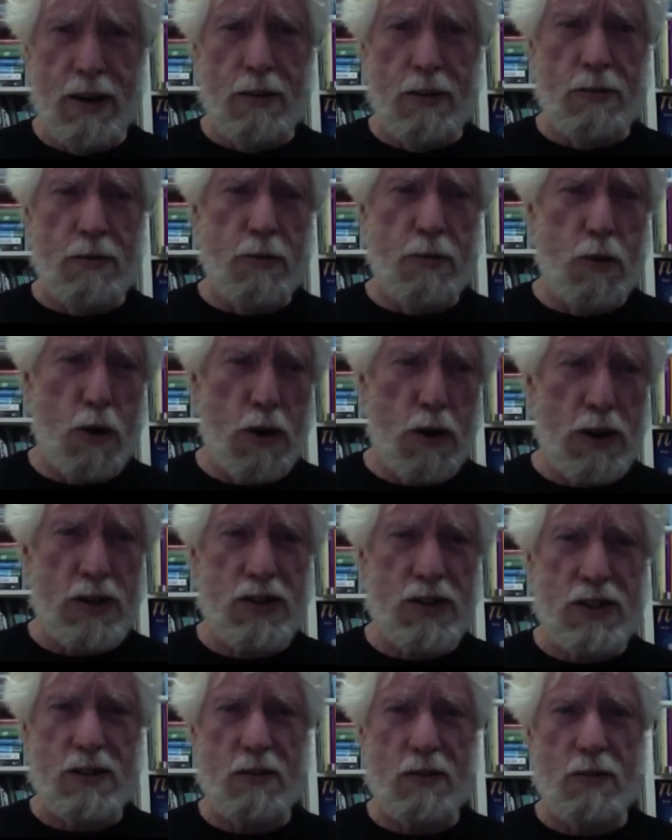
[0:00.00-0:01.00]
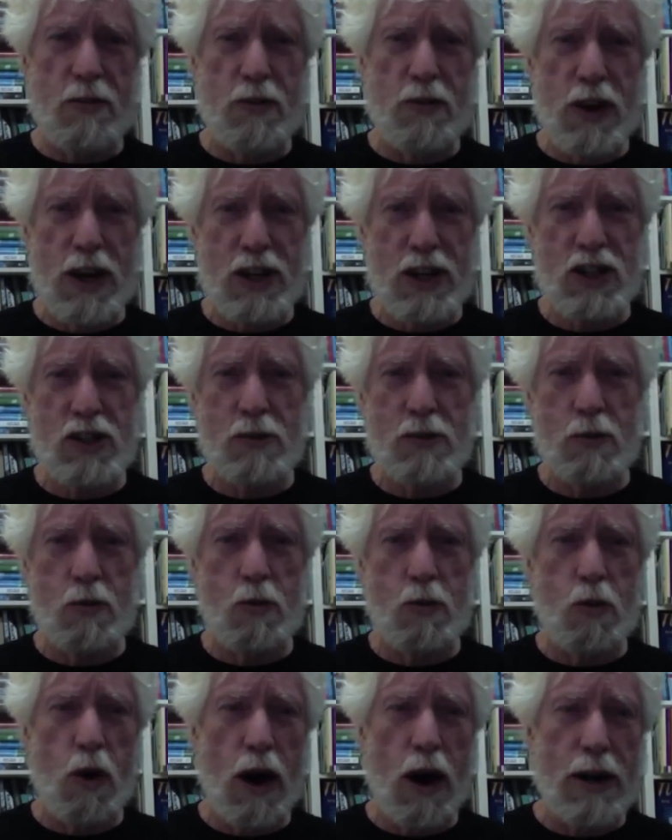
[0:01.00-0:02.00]
Forests, fish,
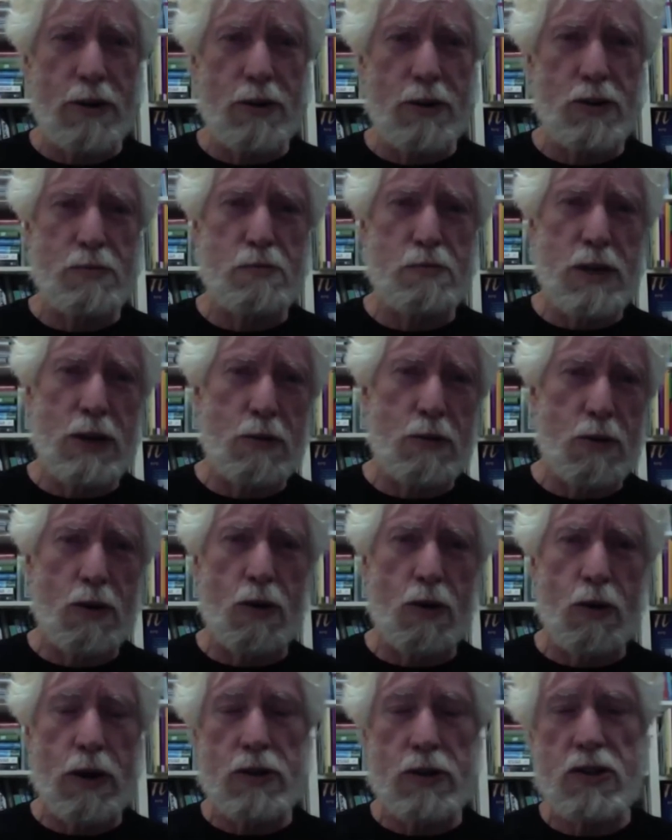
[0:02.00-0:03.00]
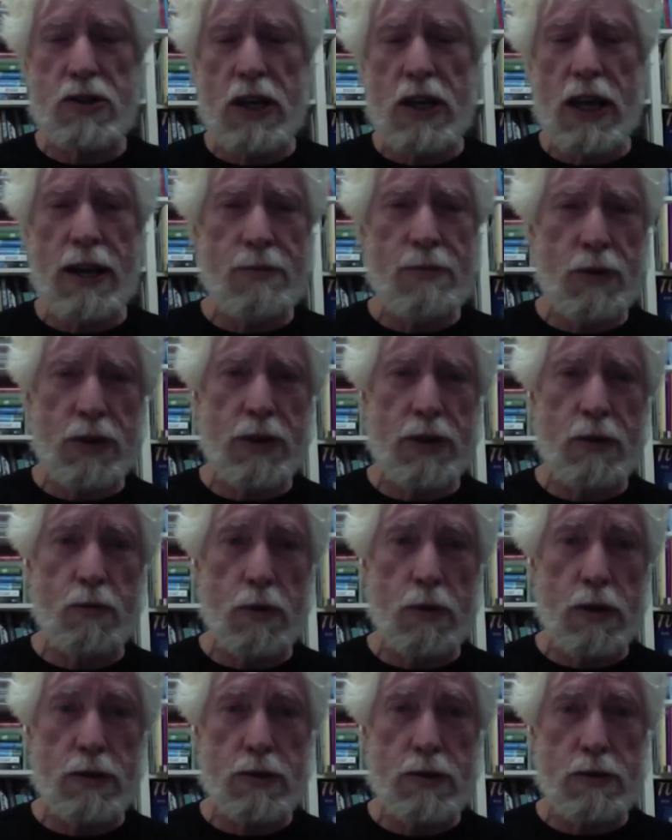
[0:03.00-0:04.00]
waters, mineral oil, just everything
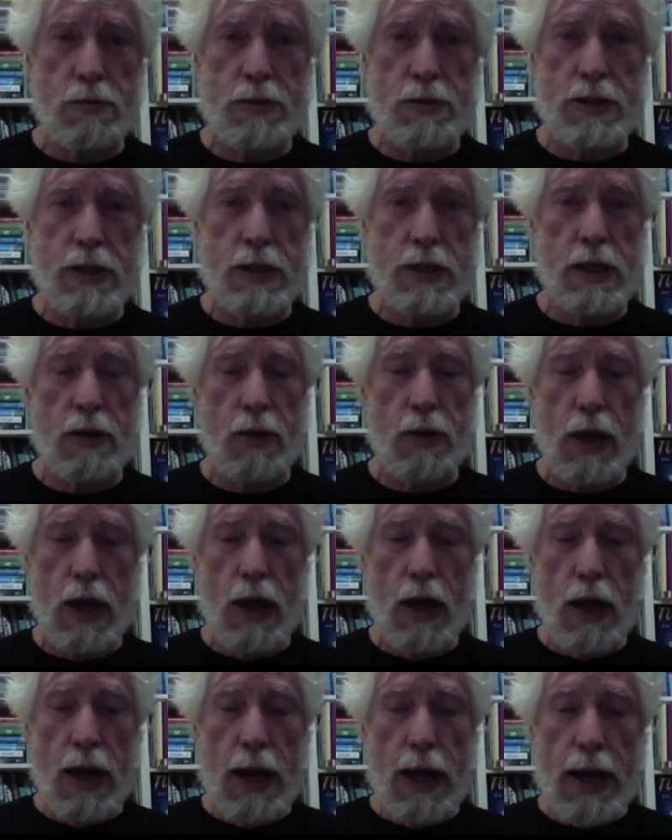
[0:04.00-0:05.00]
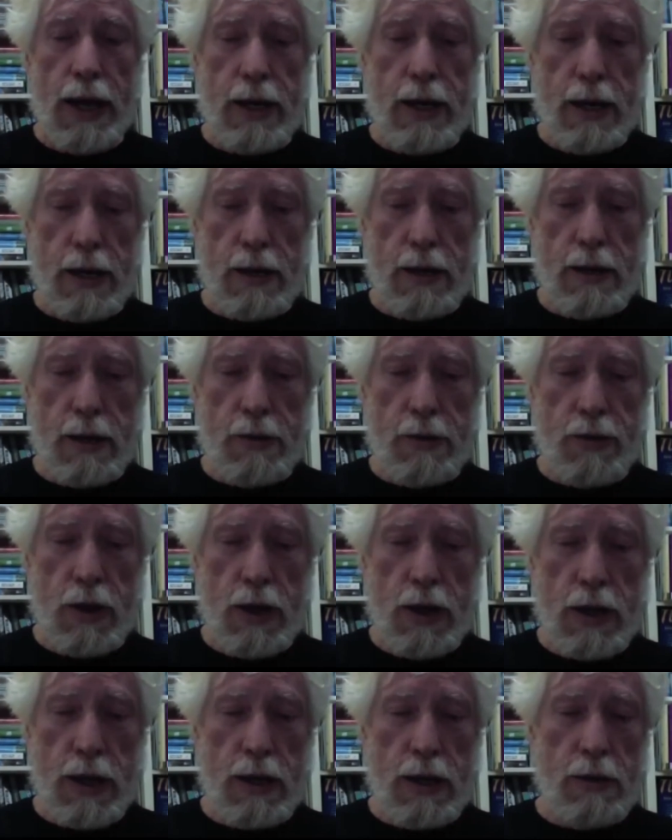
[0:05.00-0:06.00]
we're consuming to death. And
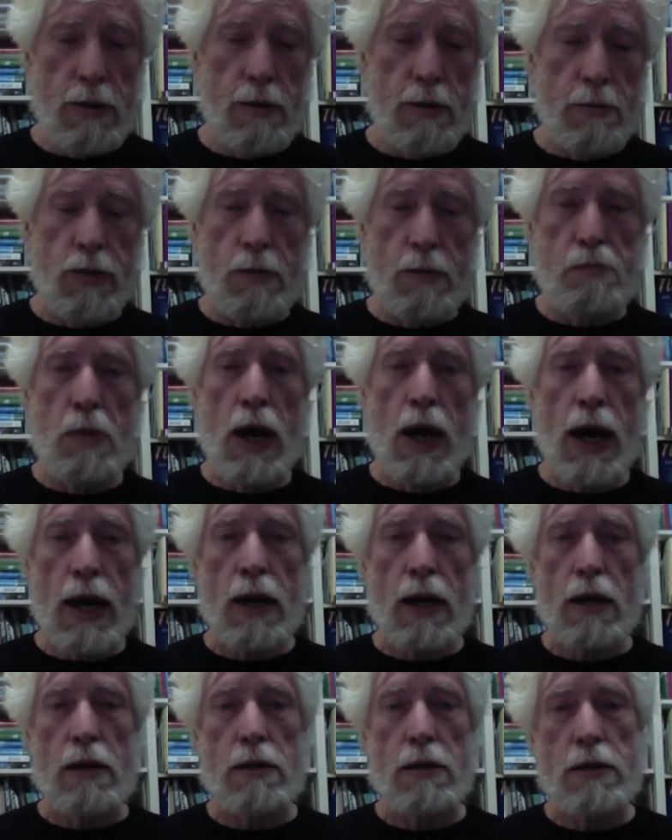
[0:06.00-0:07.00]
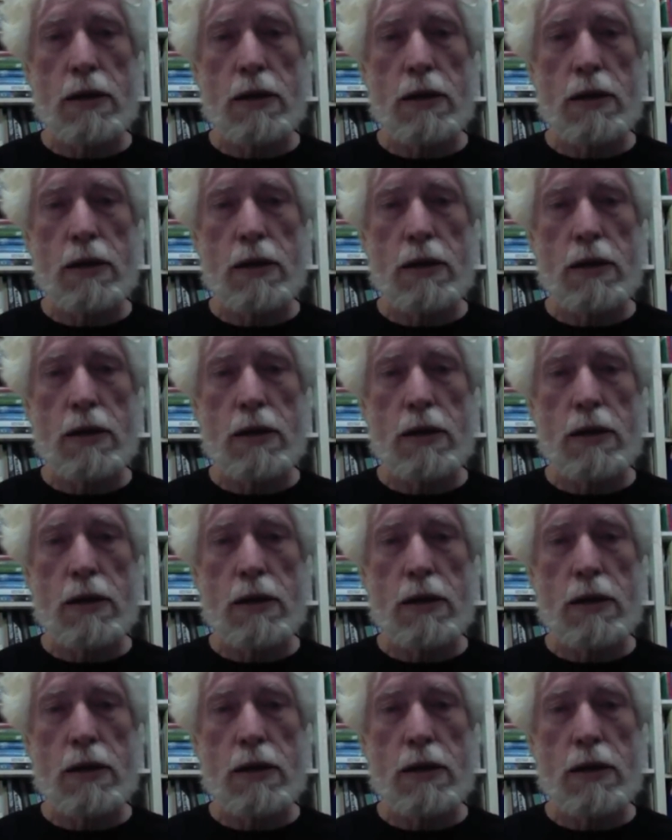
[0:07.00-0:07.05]
again, the model,